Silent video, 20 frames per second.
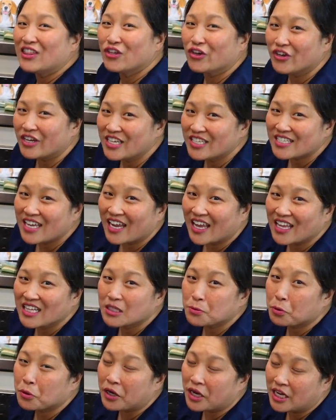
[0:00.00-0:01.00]
30
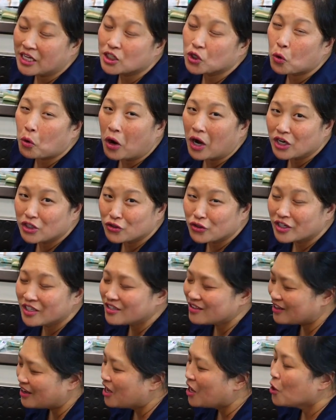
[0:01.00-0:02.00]
seconds per each
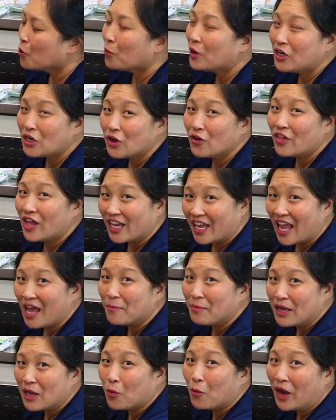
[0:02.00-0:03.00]
quadrant. We know that
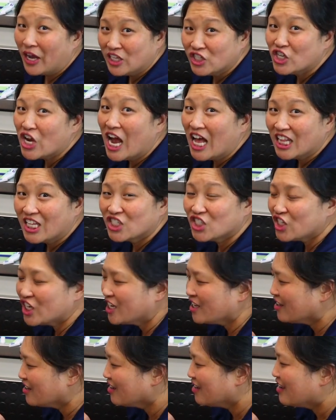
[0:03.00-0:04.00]
can be quite
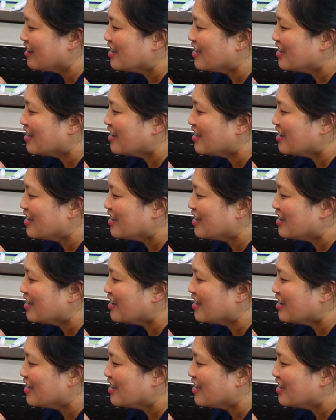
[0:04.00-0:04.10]
challenging.